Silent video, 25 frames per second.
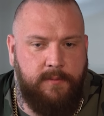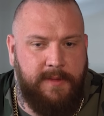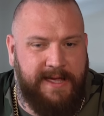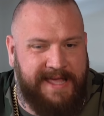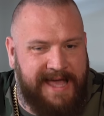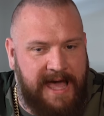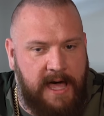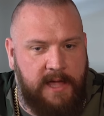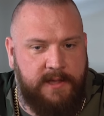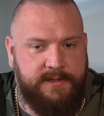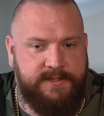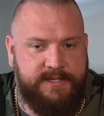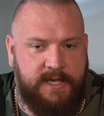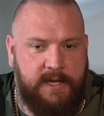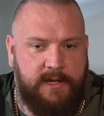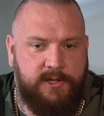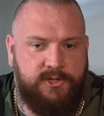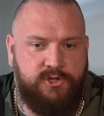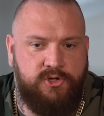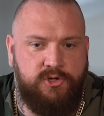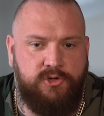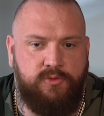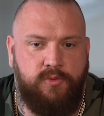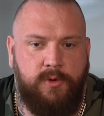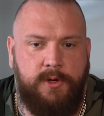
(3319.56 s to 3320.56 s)
the McCann's
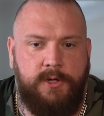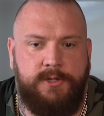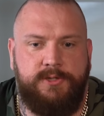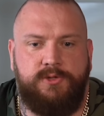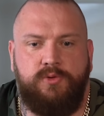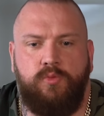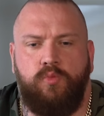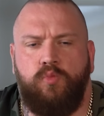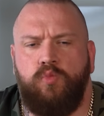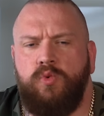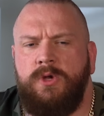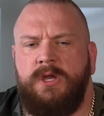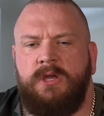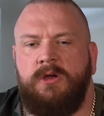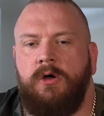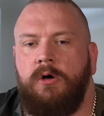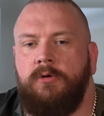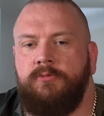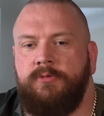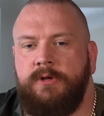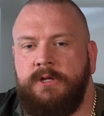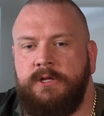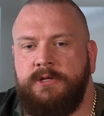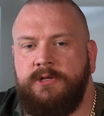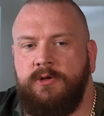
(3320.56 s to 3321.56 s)
attitude was, we
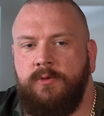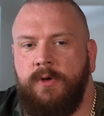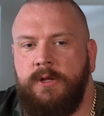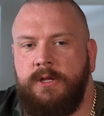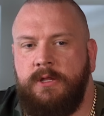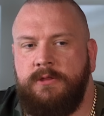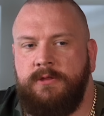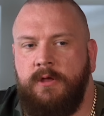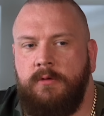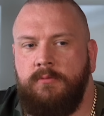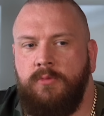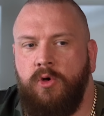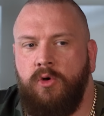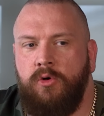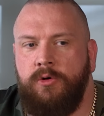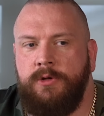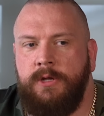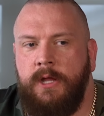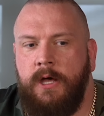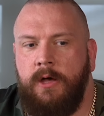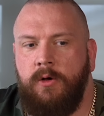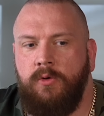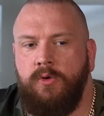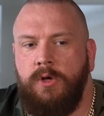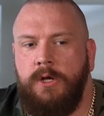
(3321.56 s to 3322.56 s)
can't really do anything more
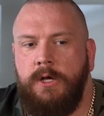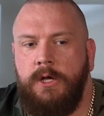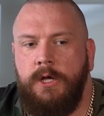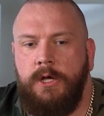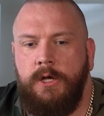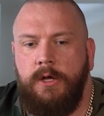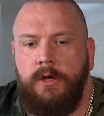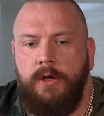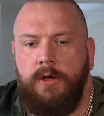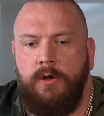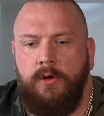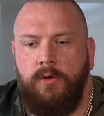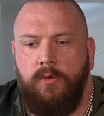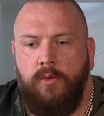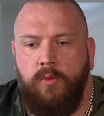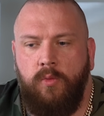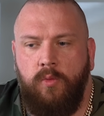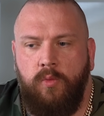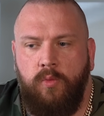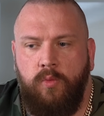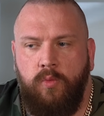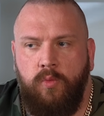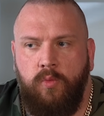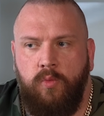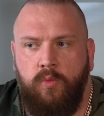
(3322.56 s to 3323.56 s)
now,
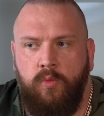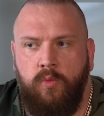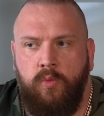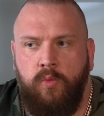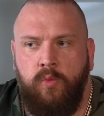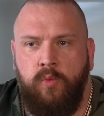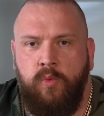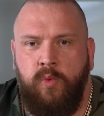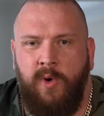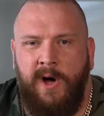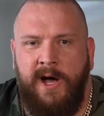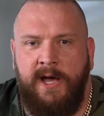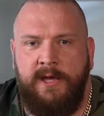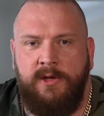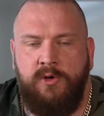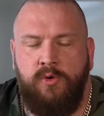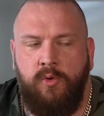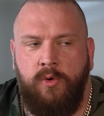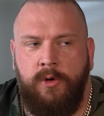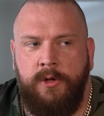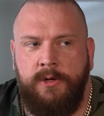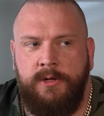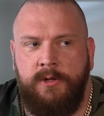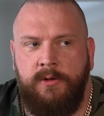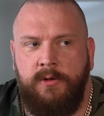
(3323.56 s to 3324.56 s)
why
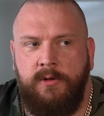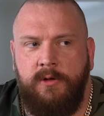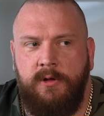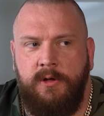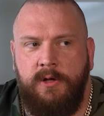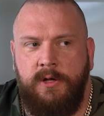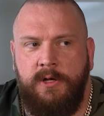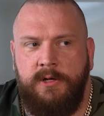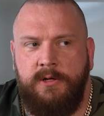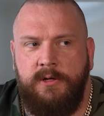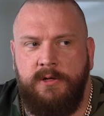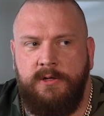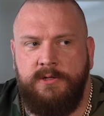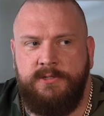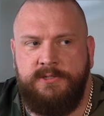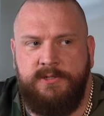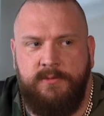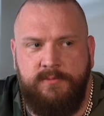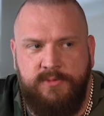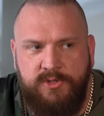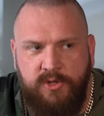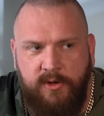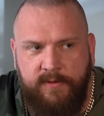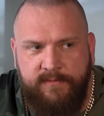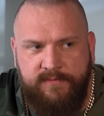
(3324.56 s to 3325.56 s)
go on
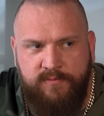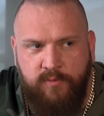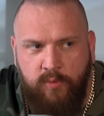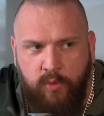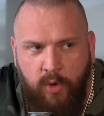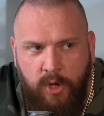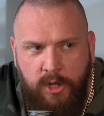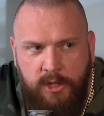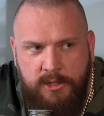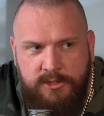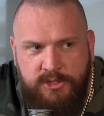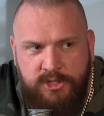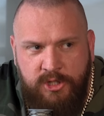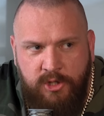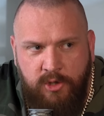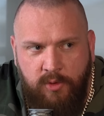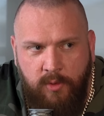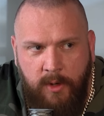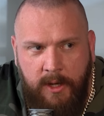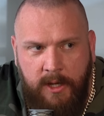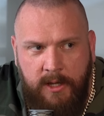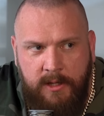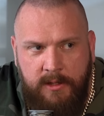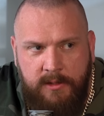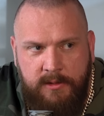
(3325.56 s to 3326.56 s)
some sort of world
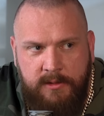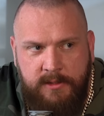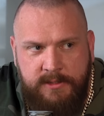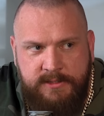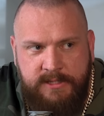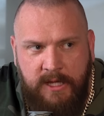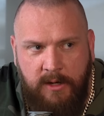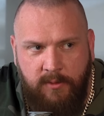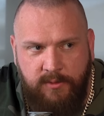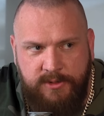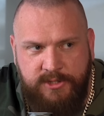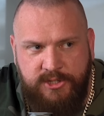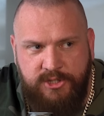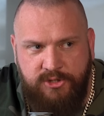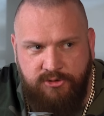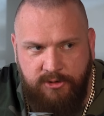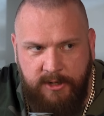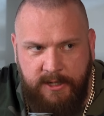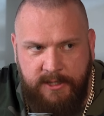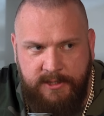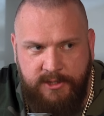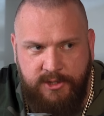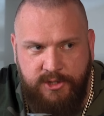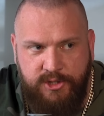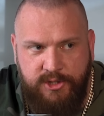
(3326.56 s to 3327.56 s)
tour? Because that was
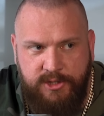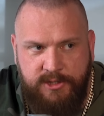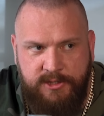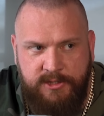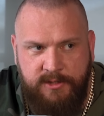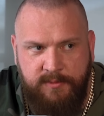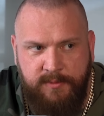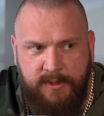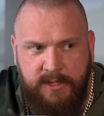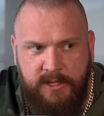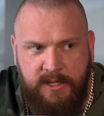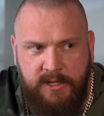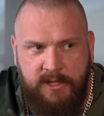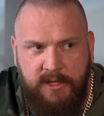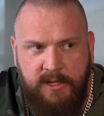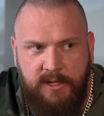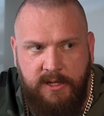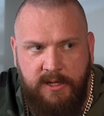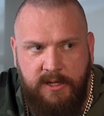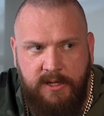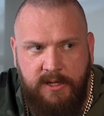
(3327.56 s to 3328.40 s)
strange to me.